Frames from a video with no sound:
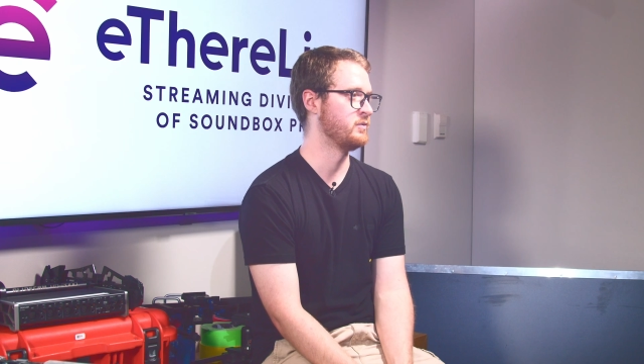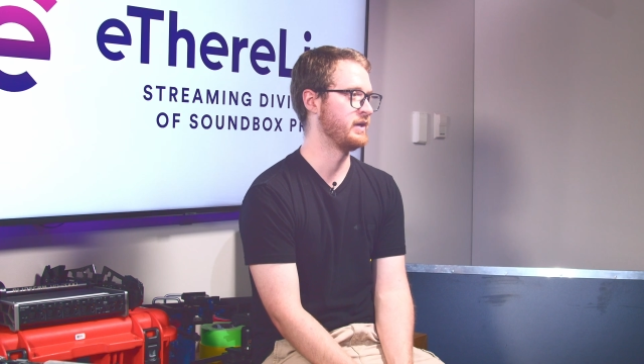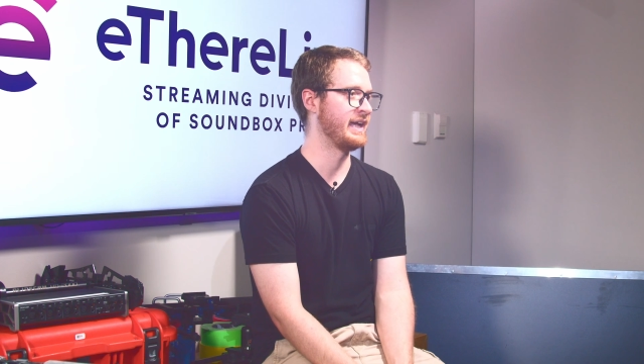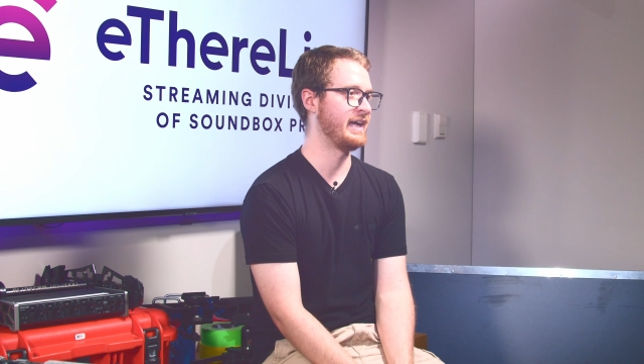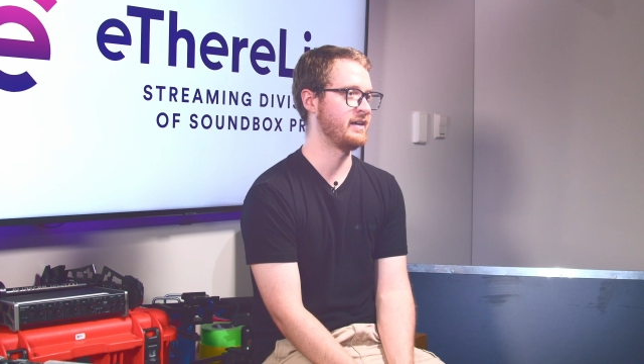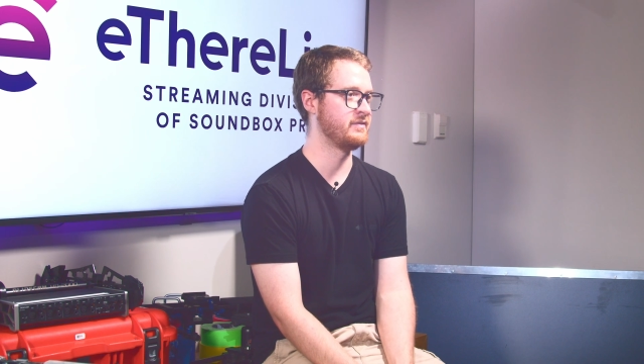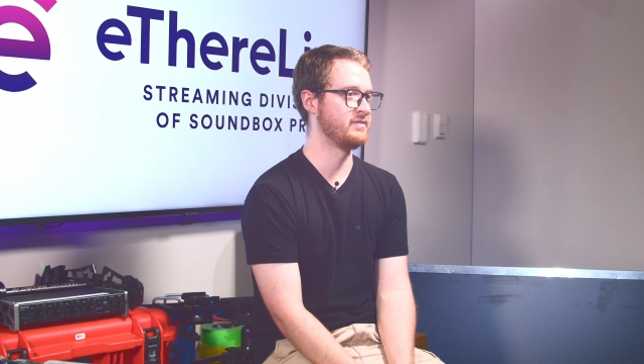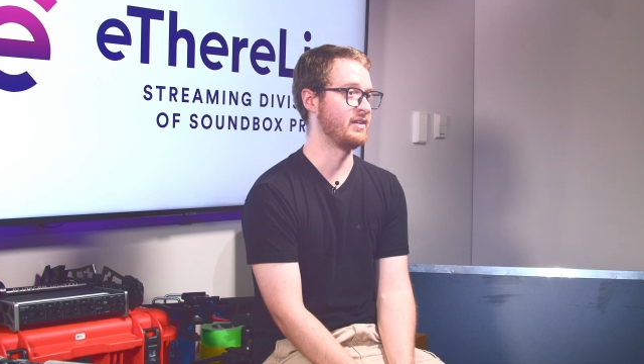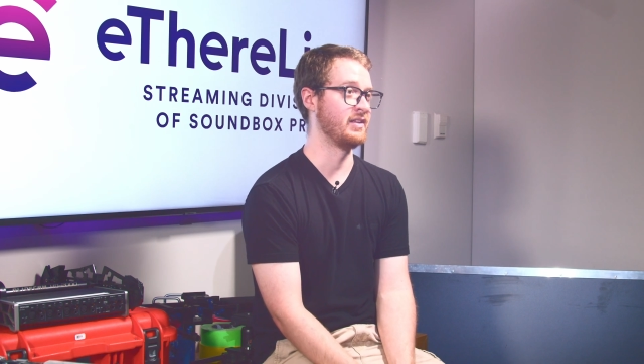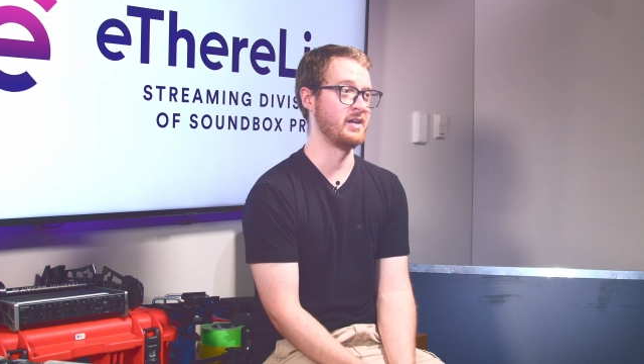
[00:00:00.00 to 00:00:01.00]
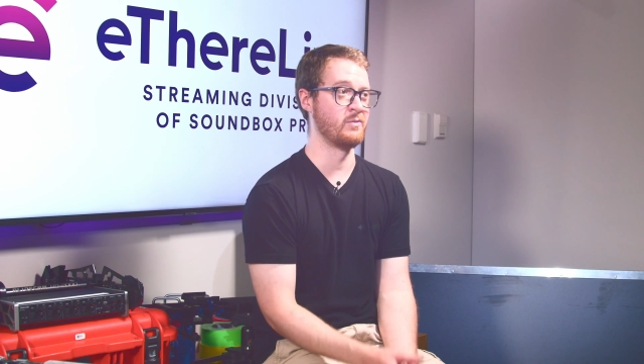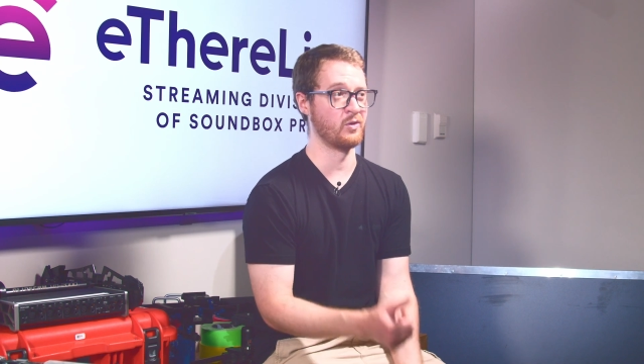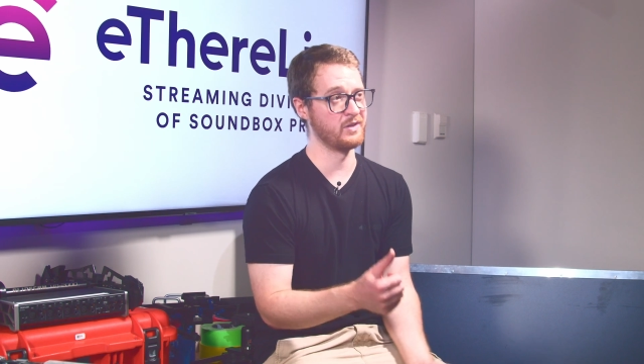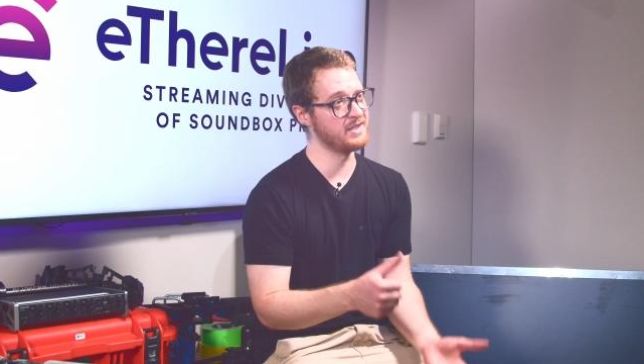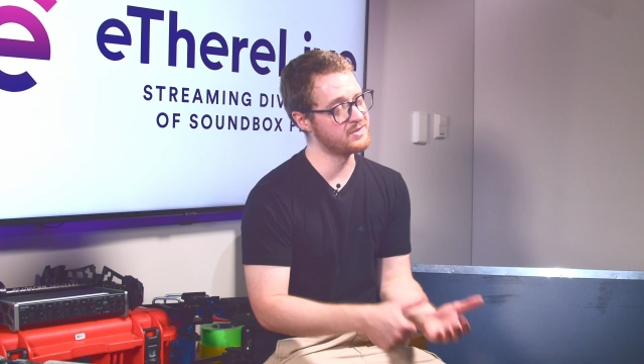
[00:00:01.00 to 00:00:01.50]
have a lot more
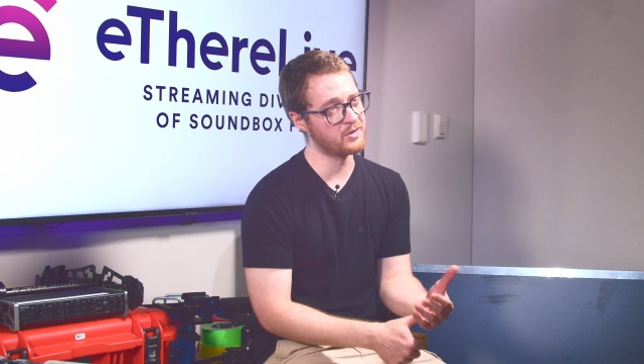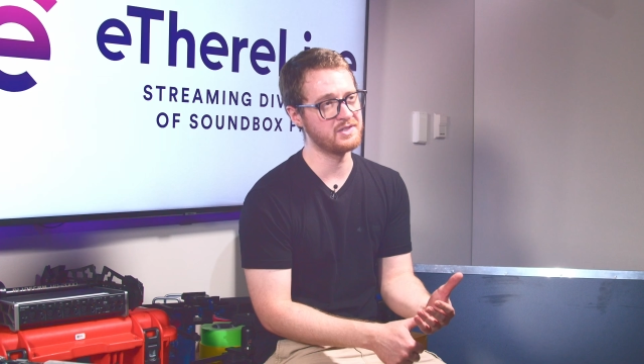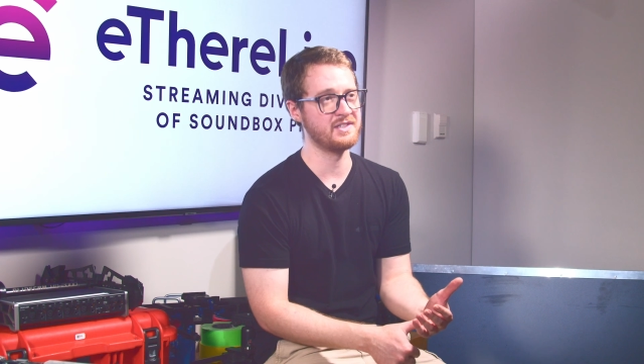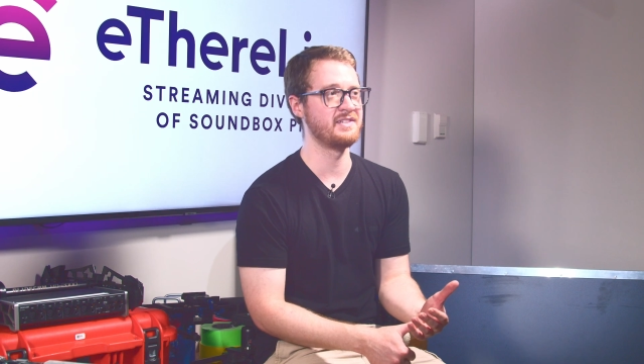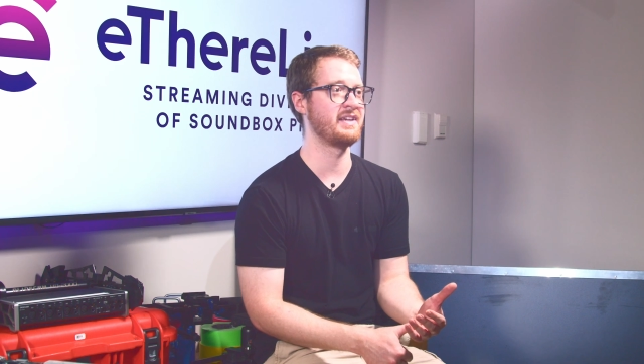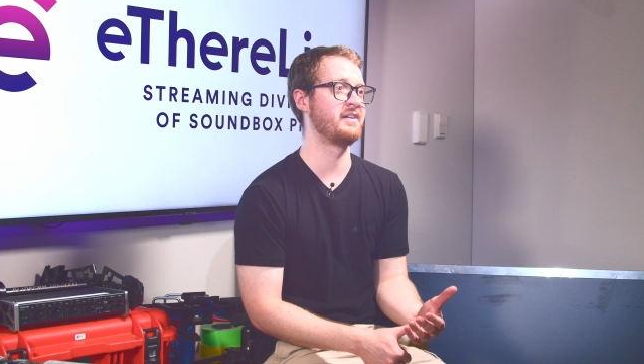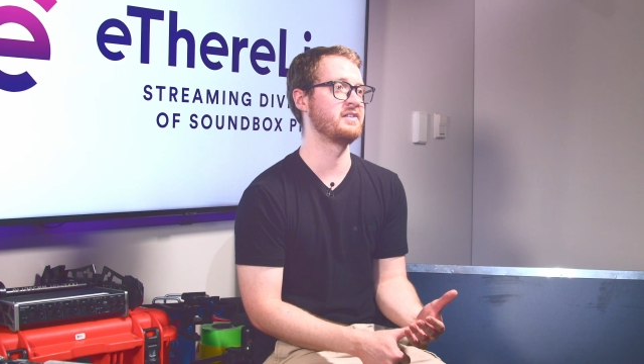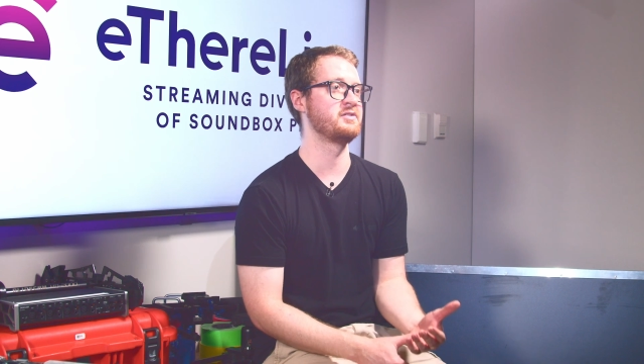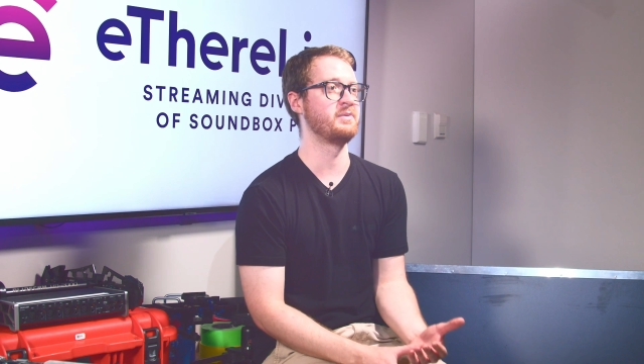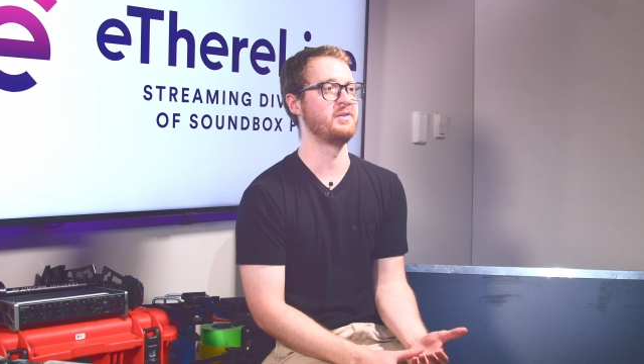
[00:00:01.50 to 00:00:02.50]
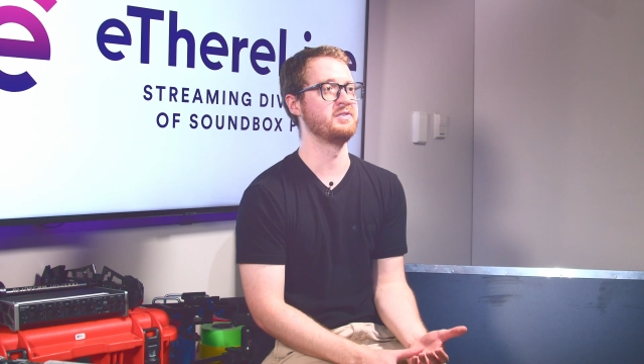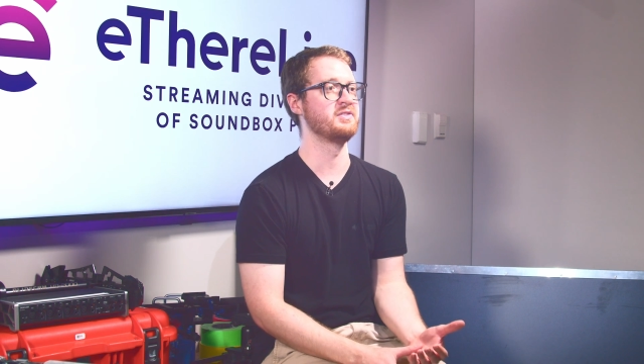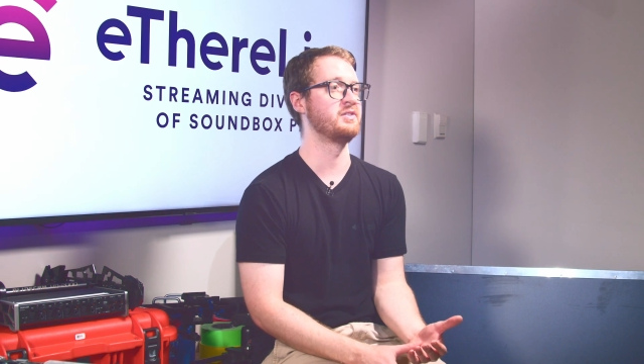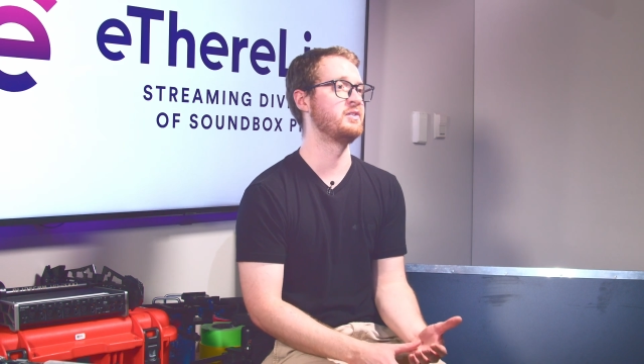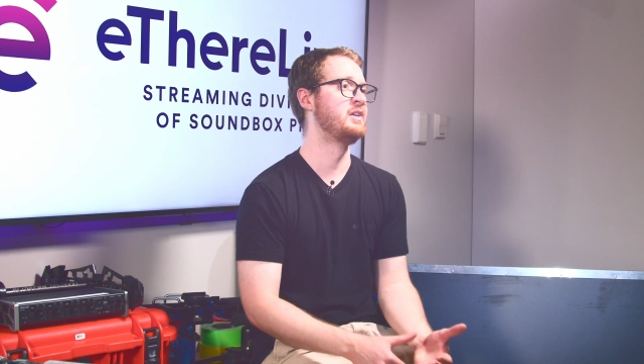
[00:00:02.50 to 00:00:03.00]
resources at our
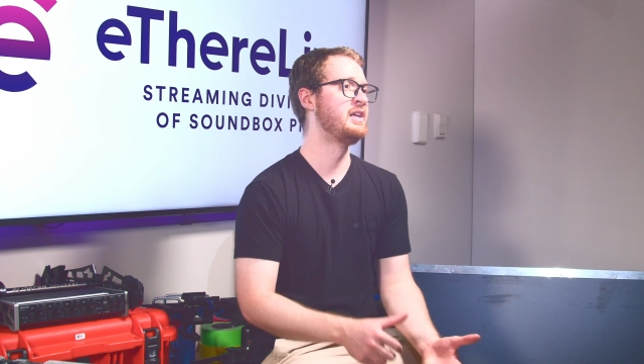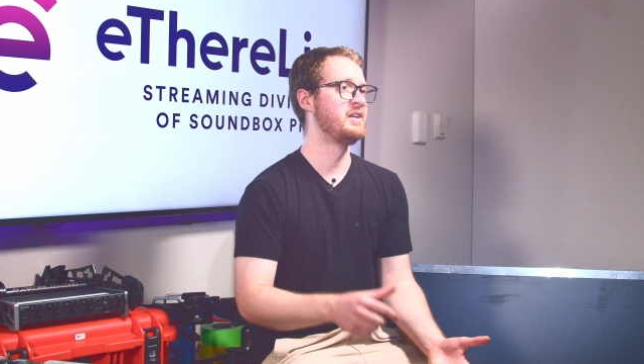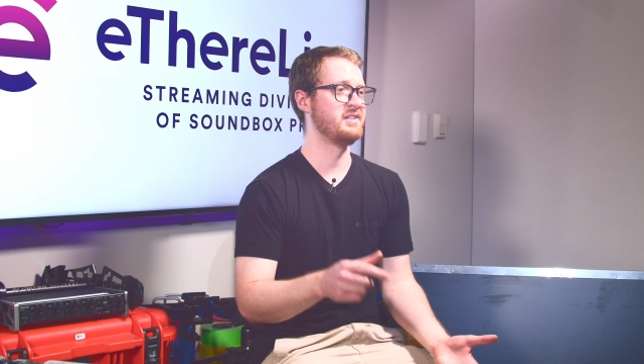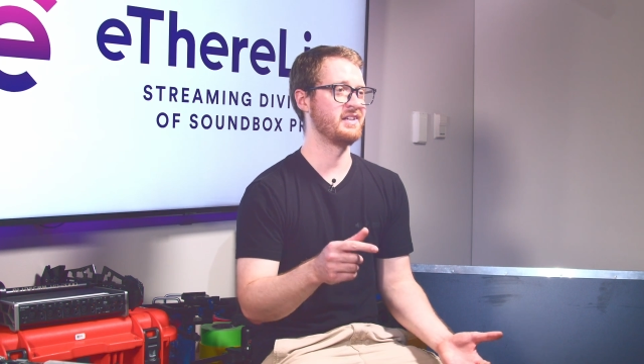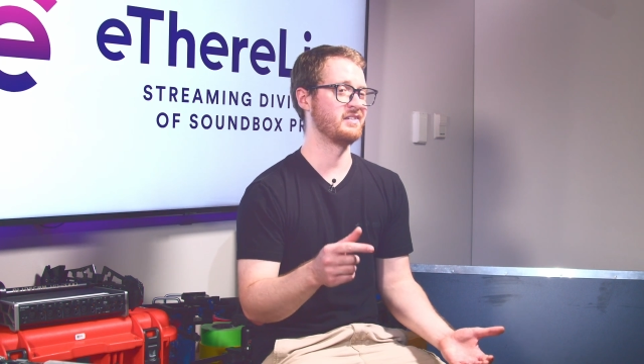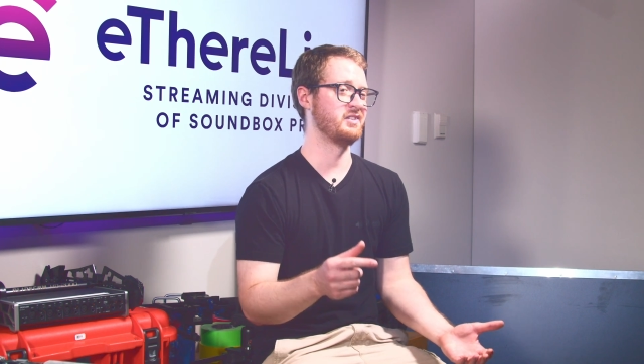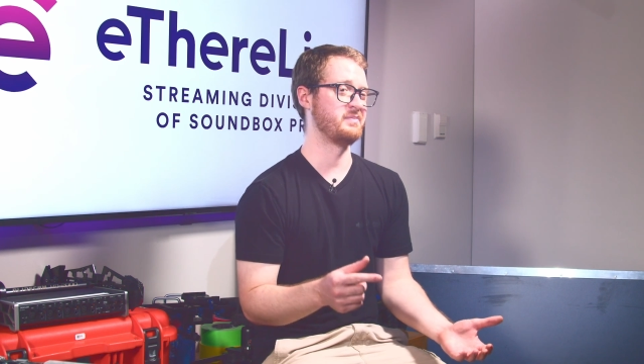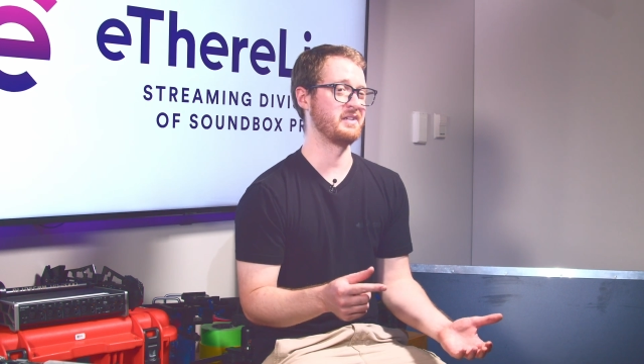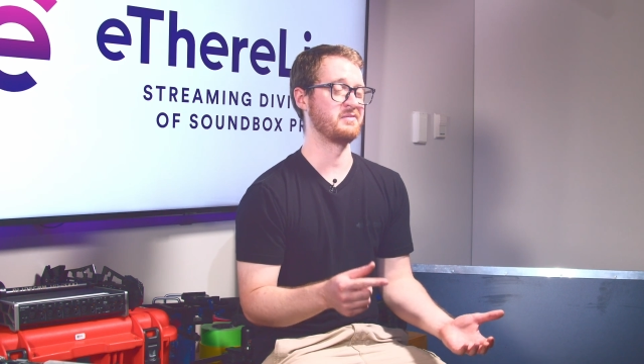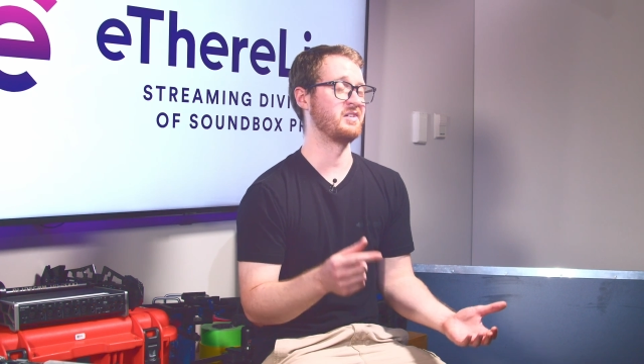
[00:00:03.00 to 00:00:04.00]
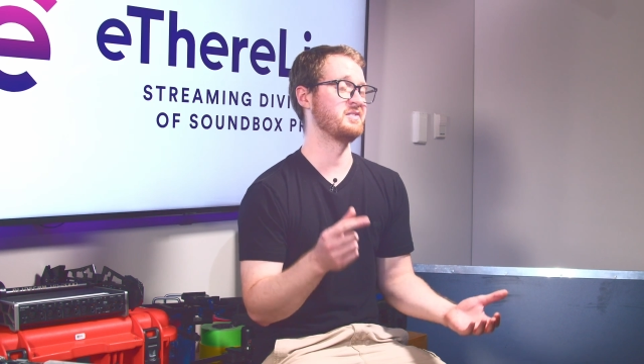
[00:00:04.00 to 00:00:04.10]
disposal. Generally speaking, we're also